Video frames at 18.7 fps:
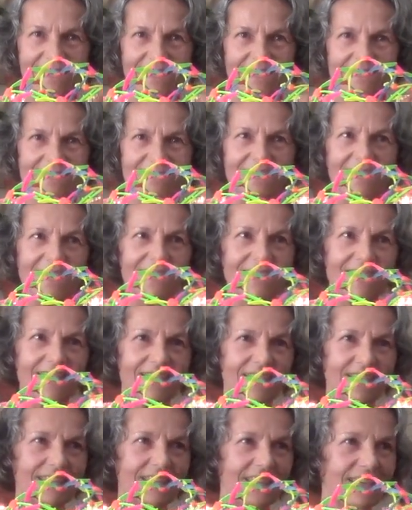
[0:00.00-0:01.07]
There's nothing
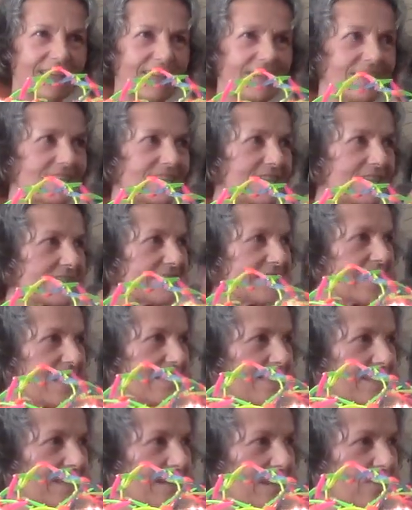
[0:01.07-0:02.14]
in here, there's
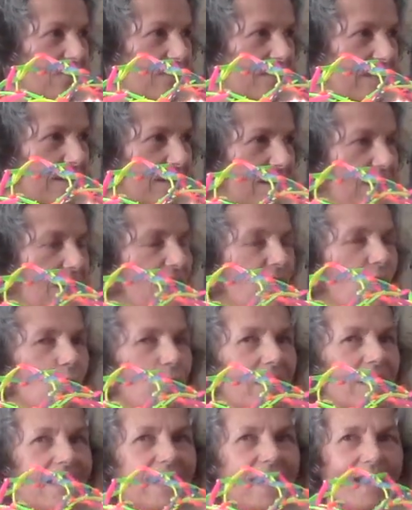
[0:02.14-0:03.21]
nothing out there.
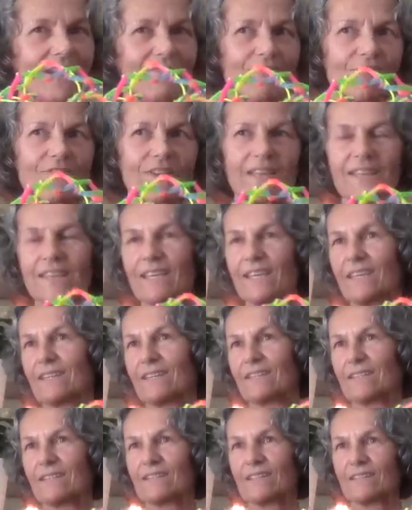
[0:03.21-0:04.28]
We are everything.
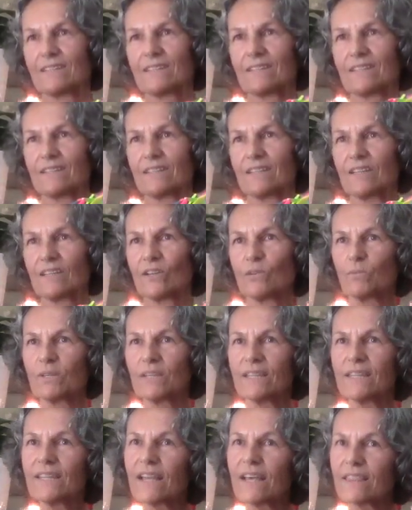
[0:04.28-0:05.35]
We are
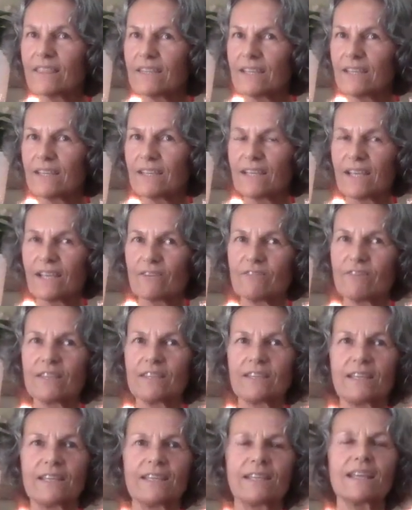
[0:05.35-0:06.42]
nothing and
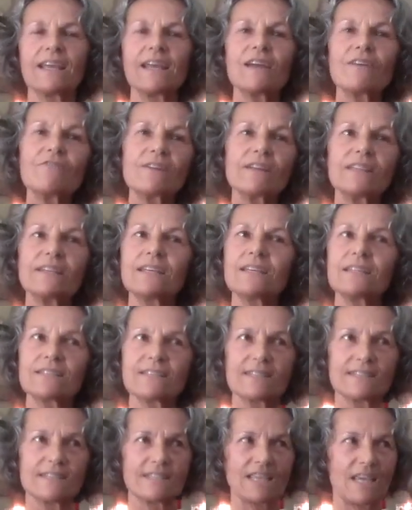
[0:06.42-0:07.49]
everything, and everything is the
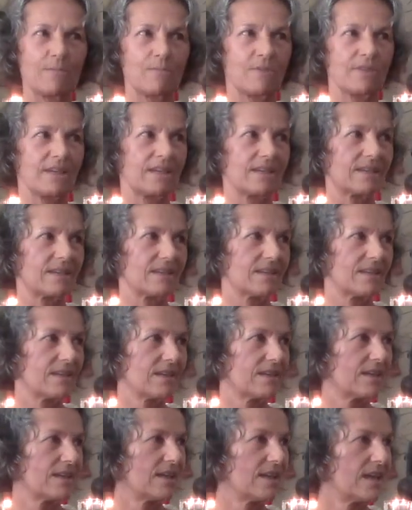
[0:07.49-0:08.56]
same thing.
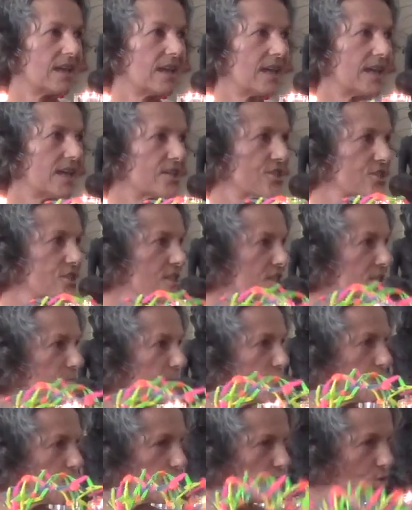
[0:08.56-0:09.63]
It just
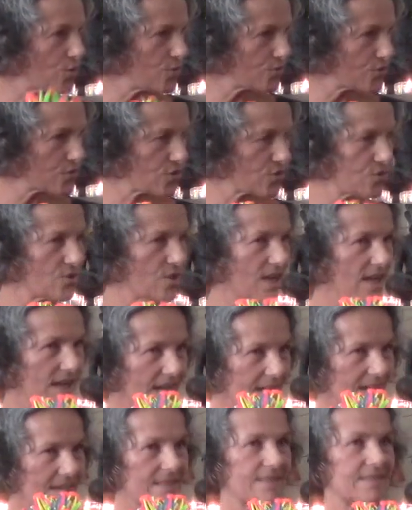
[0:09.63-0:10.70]
moves through
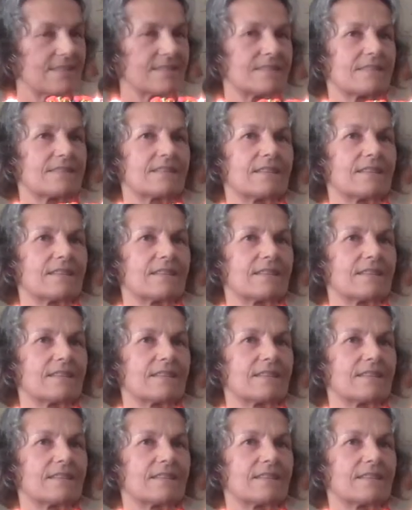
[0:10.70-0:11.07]
us